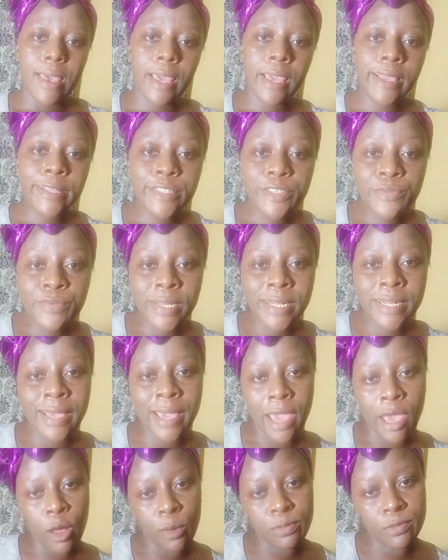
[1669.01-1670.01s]
It really
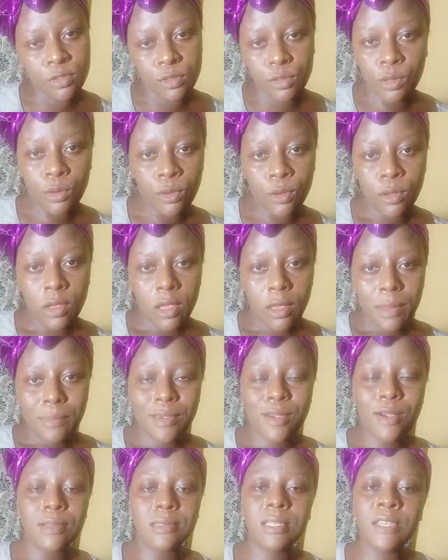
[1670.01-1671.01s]
helps. So,
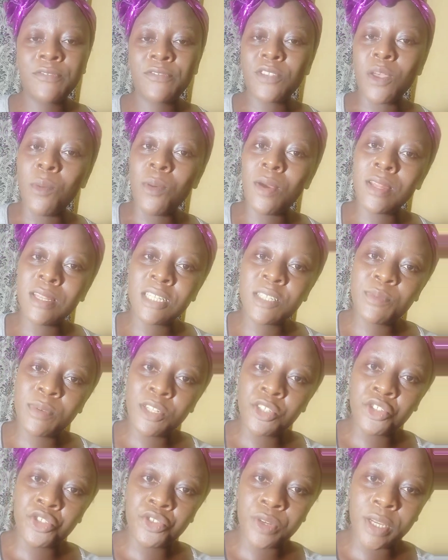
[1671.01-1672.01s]
because if someone is
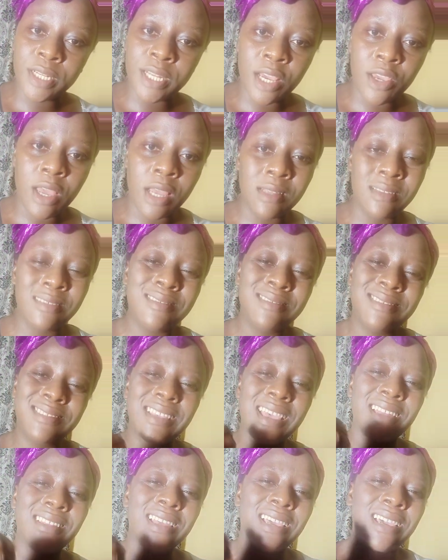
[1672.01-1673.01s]
being drained and you're
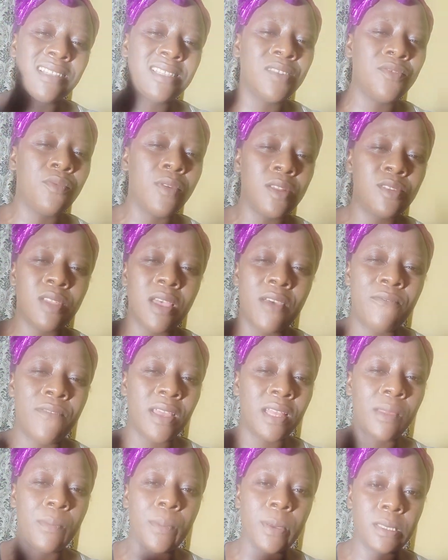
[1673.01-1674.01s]
saying negative words to
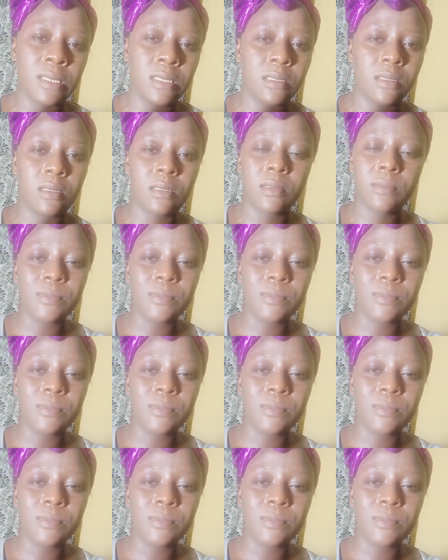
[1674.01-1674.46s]
affect the person,